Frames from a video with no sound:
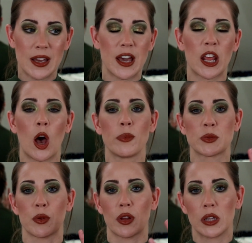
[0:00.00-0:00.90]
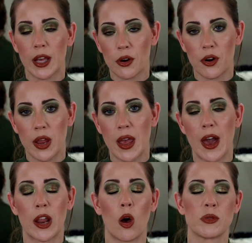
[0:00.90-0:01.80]
It helps with clarity,
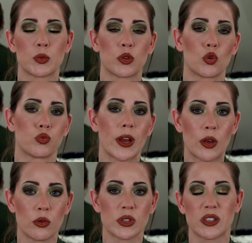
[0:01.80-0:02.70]
it helps with the wrinkles,